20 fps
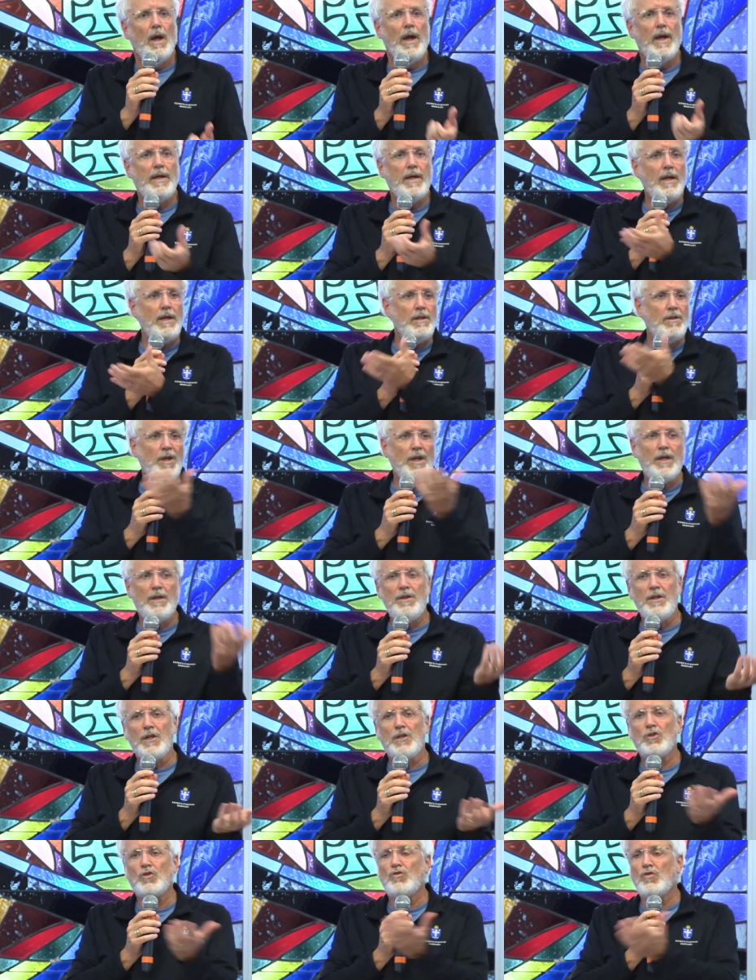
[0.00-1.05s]
And anything in
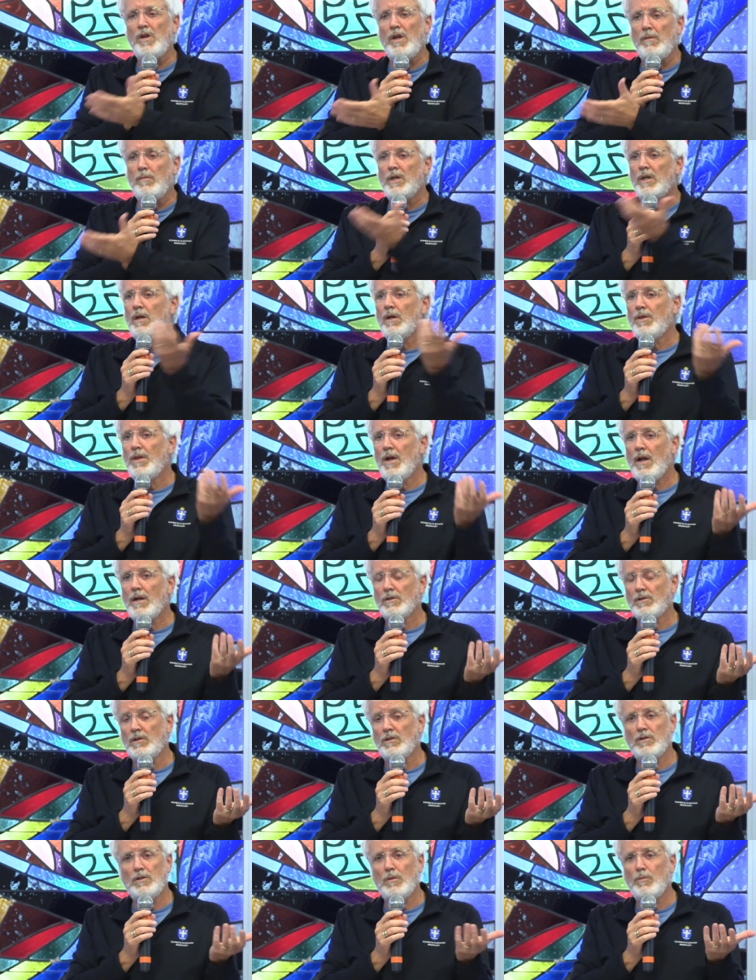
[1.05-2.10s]
the extreme in
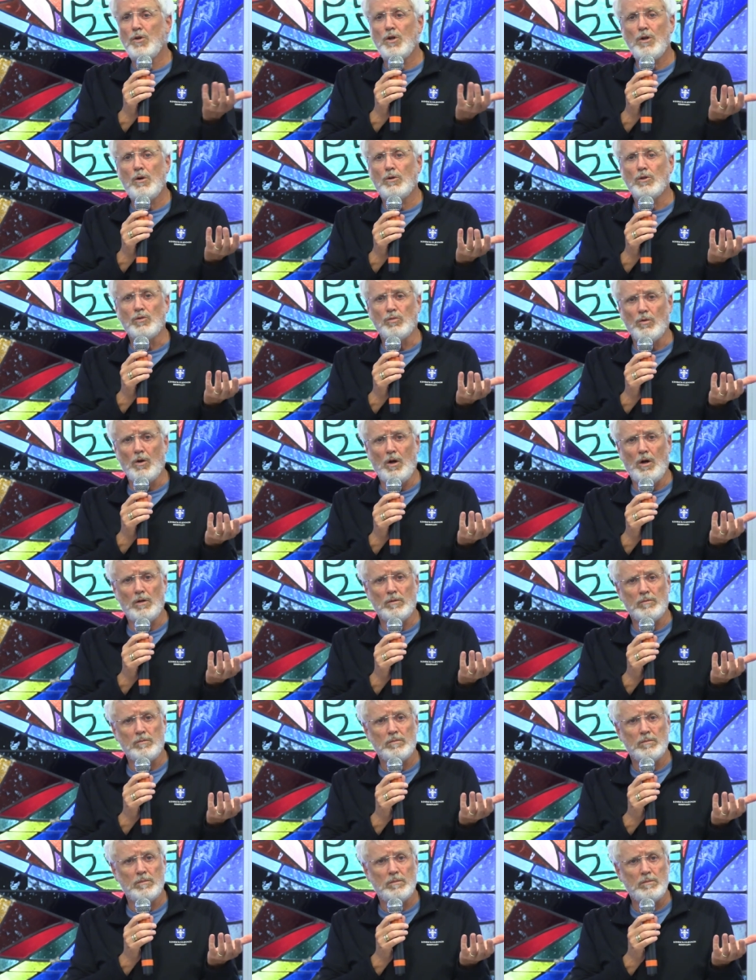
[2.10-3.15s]
Catholicism you know is wrong
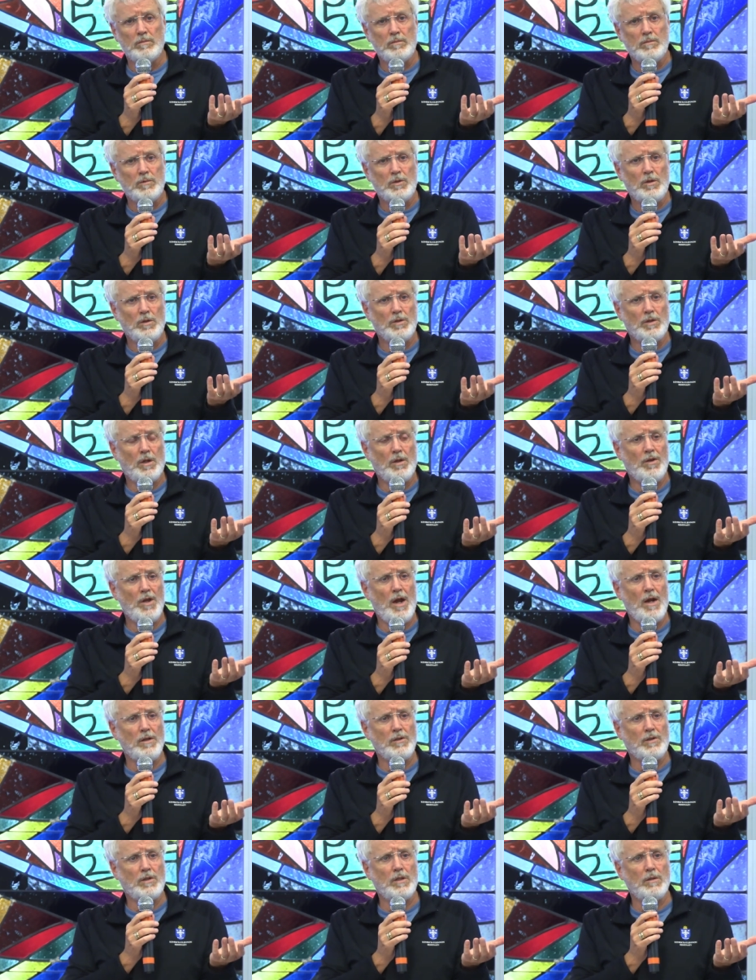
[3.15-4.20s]
because
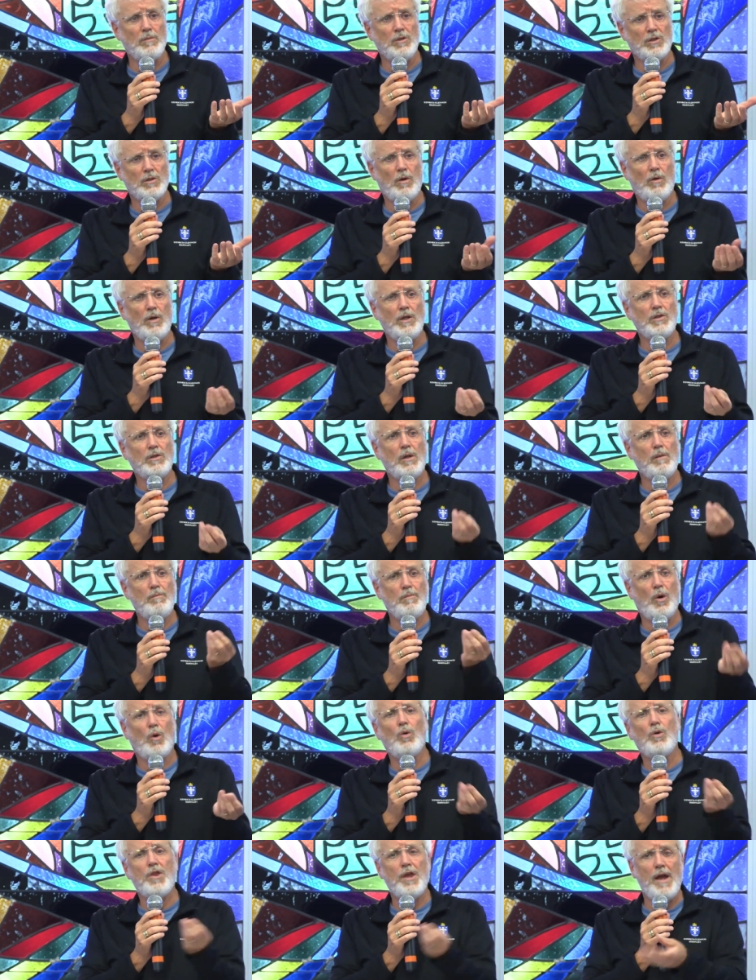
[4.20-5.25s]
Catholicism is always a
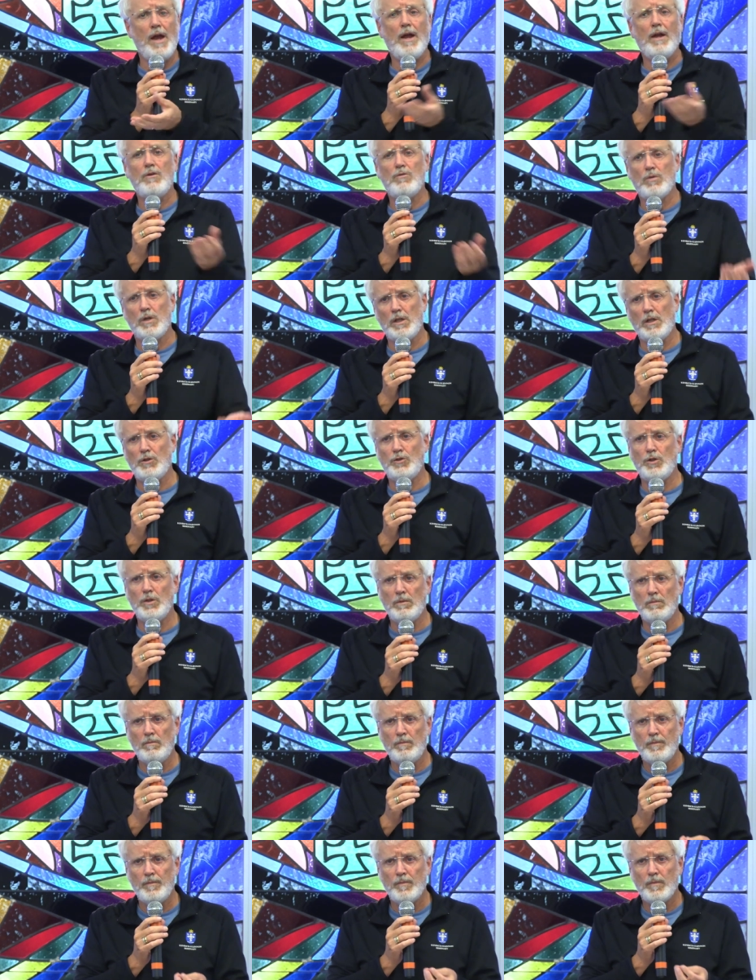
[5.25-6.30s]
both and religion.
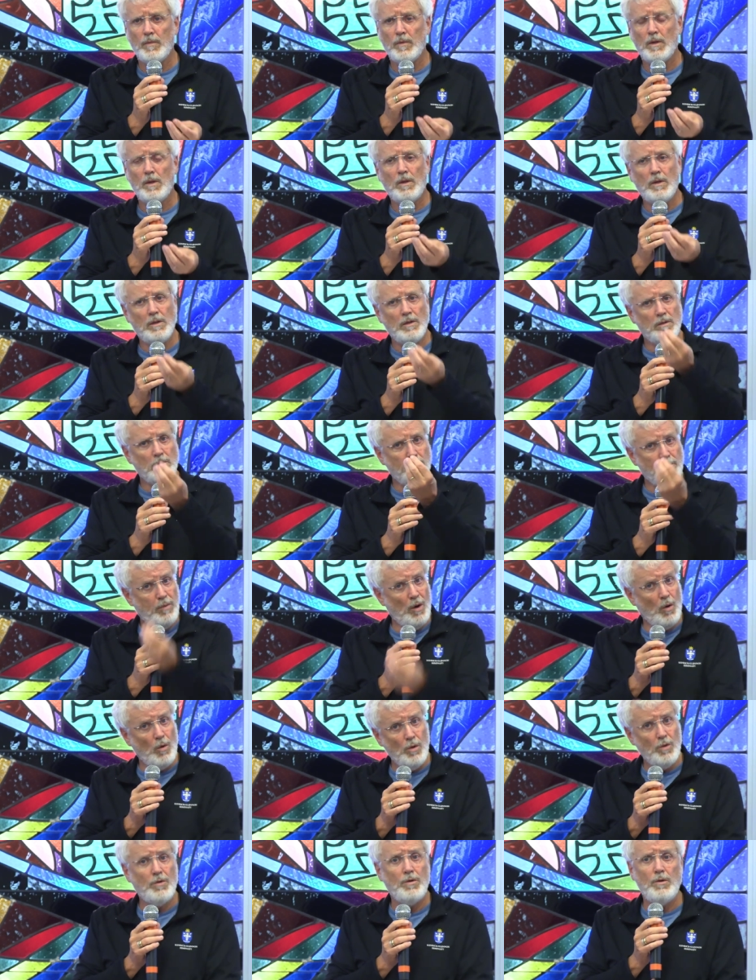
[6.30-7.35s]
It is
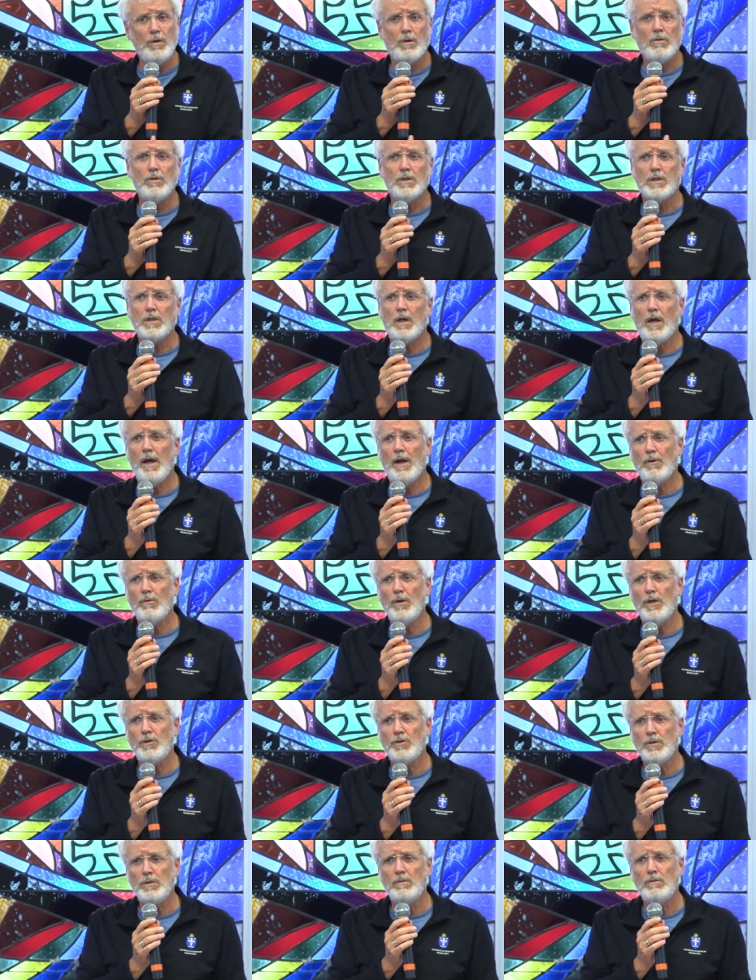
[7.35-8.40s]
both Eucharistic
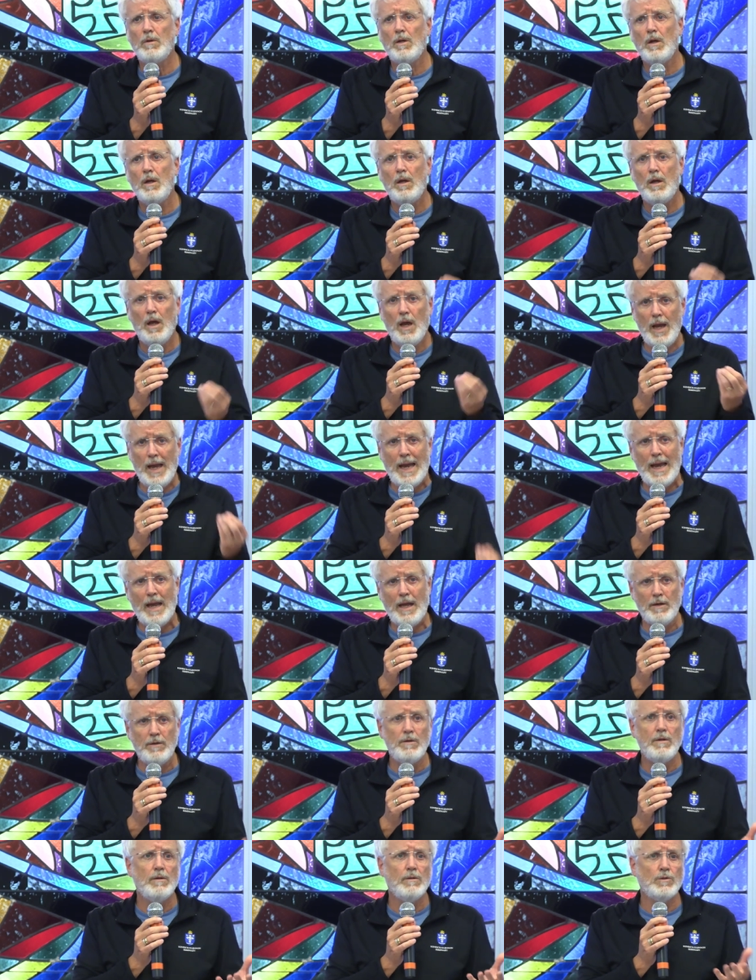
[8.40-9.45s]
adoration
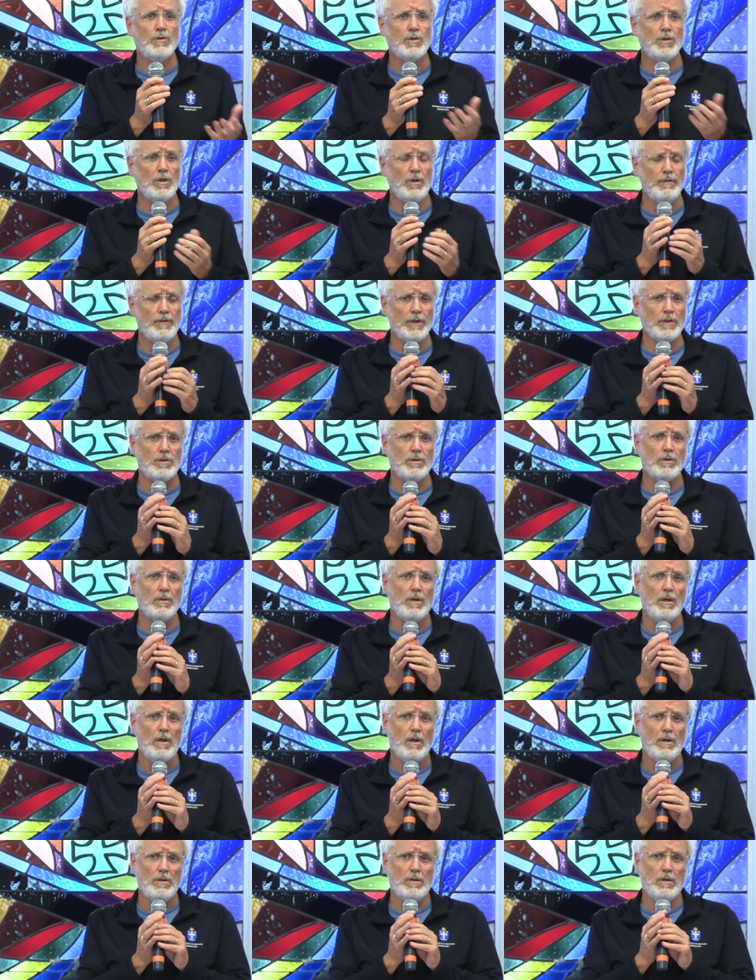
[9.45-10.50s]
and service
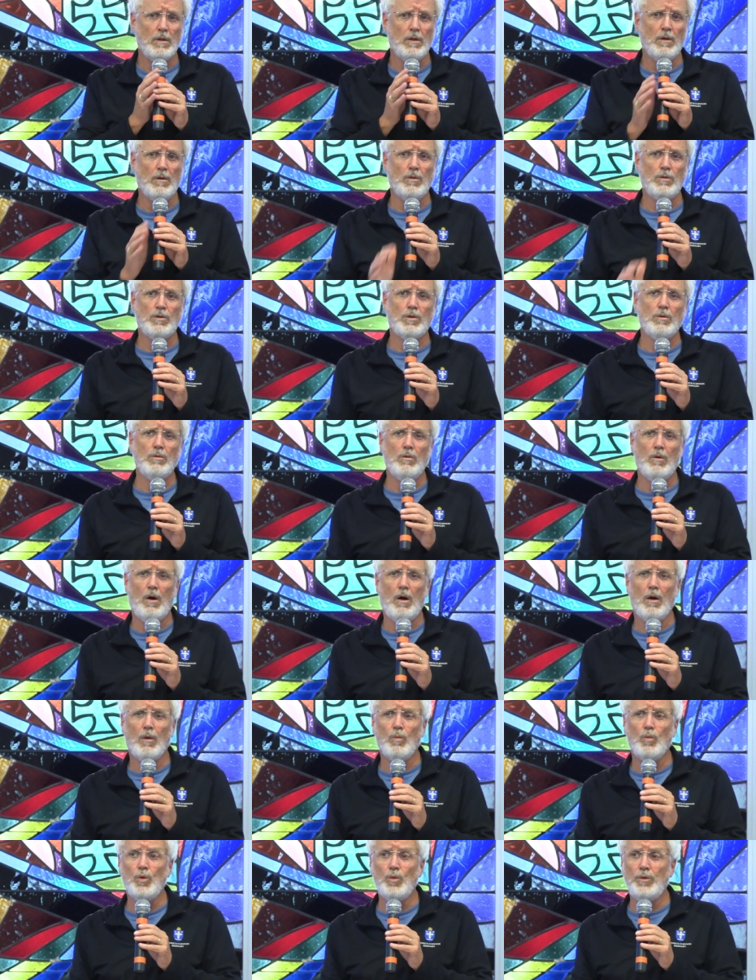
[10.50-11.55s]
to those who
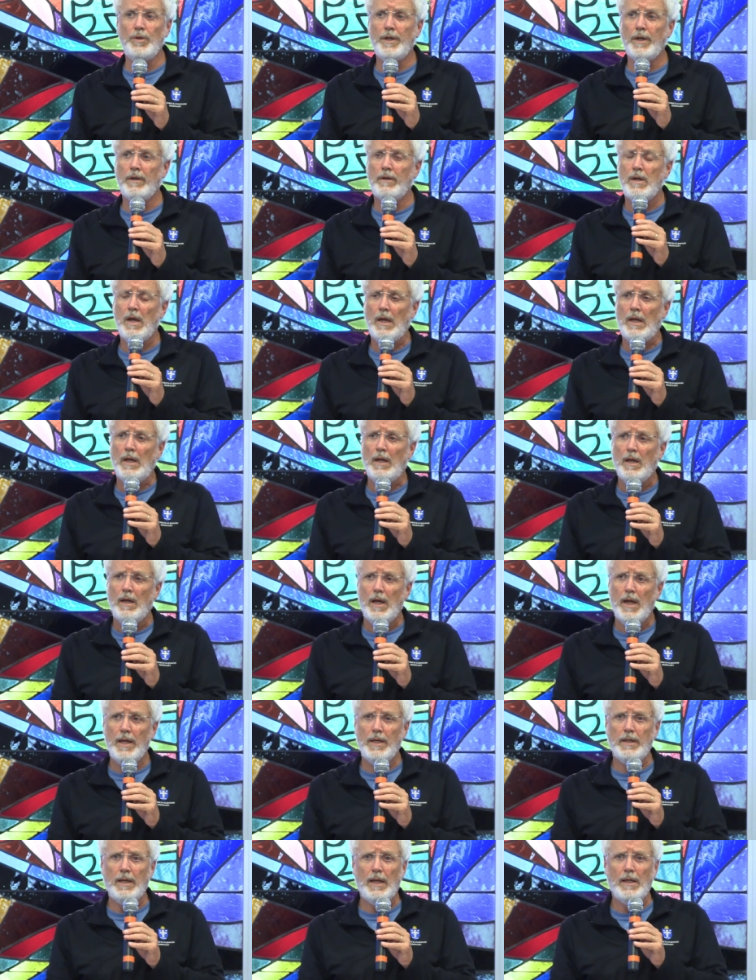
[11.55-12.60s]
are wounded
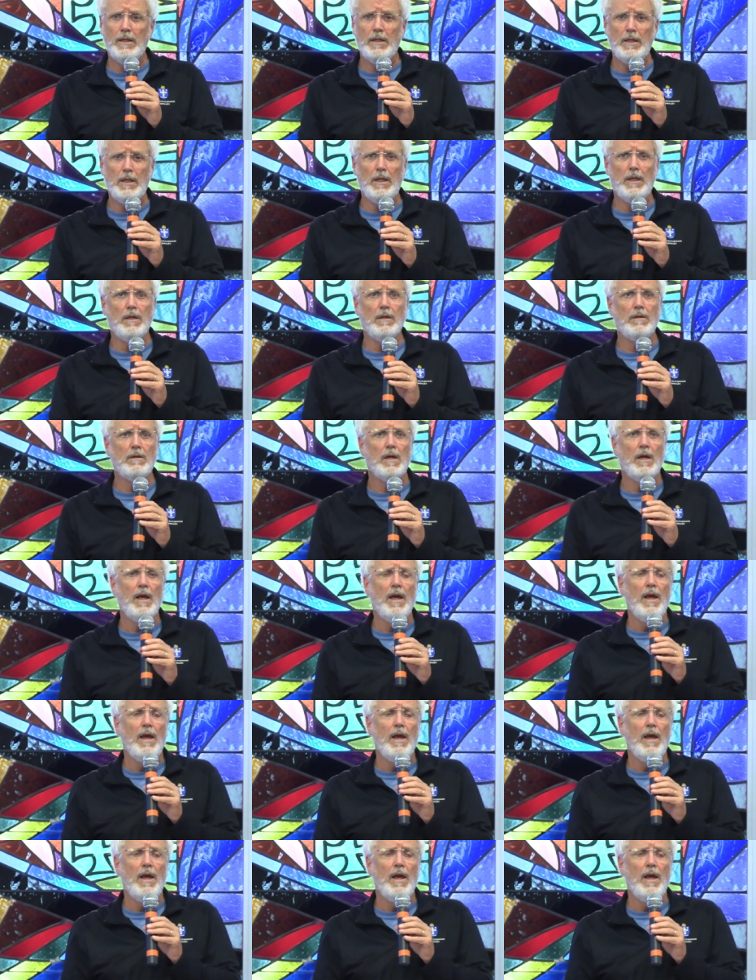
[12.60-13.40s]
and in need.